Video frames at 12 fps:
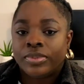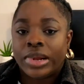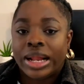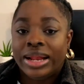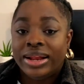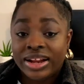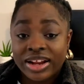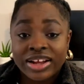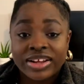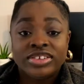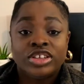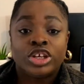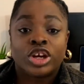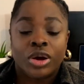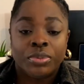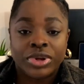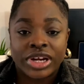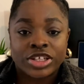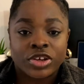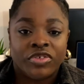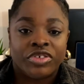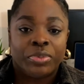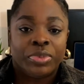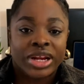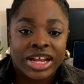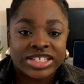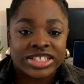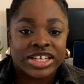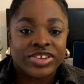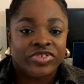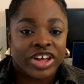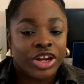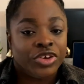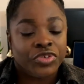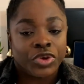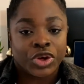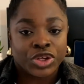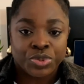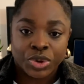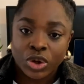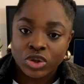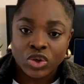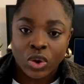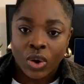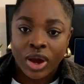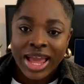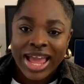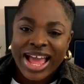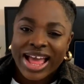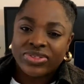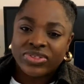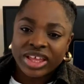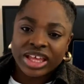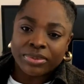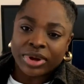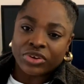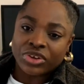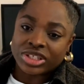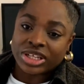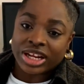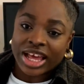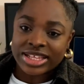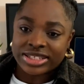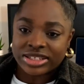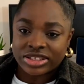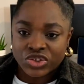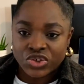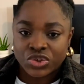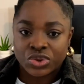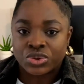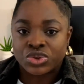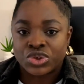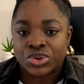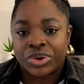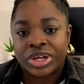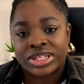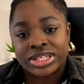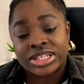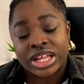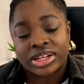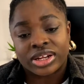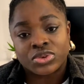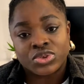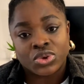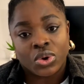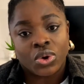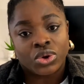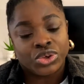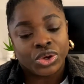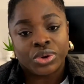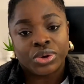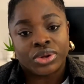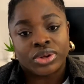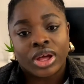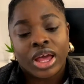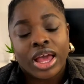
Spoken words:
Learn the component of a pleasant, value-focused product tour and think about utilizing this tool to create a standout tour on your own.